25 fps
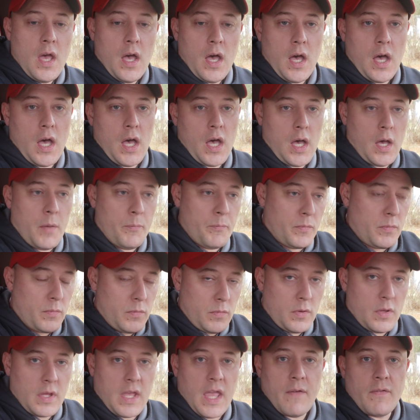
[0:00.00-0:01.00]

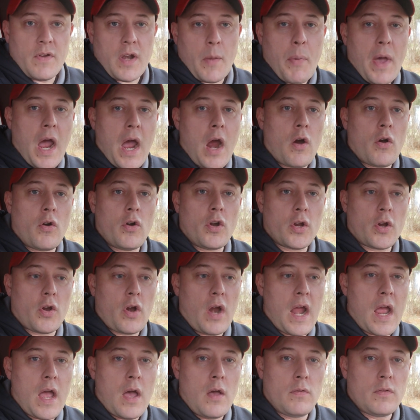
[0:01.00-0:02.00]
you give it a power and a
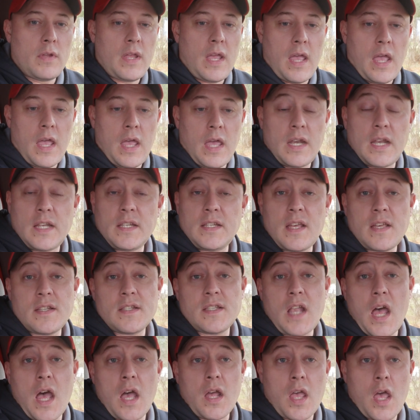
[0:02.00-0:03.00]
ground, and it
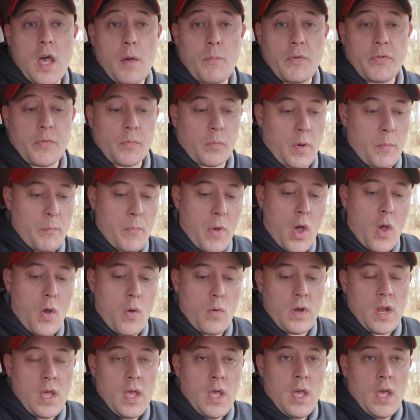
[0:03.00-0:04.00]
does not come with a
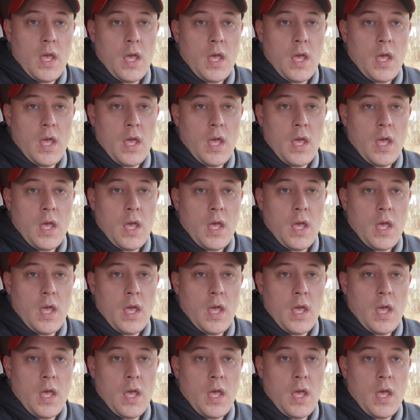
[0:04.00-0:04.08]
remote.